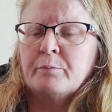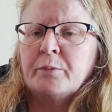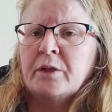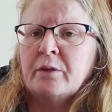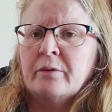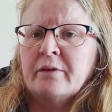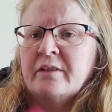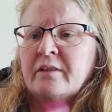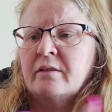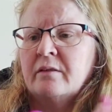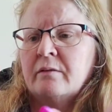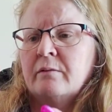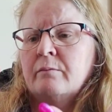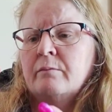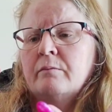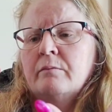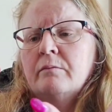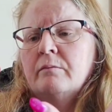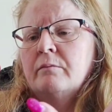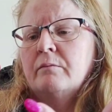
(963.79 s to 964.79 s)
When I was
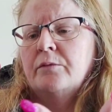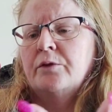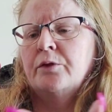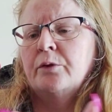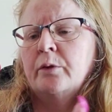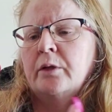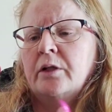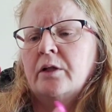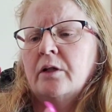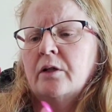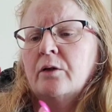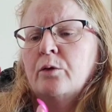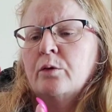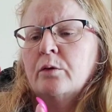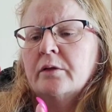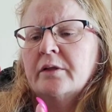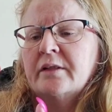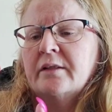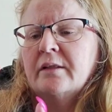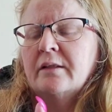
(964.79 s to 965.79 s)
doing a
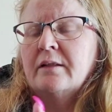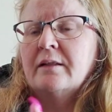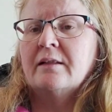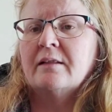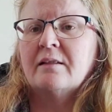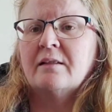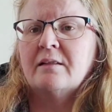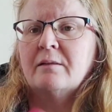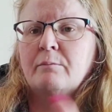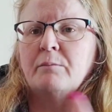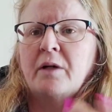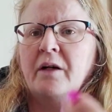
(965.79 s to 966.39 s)
course in this,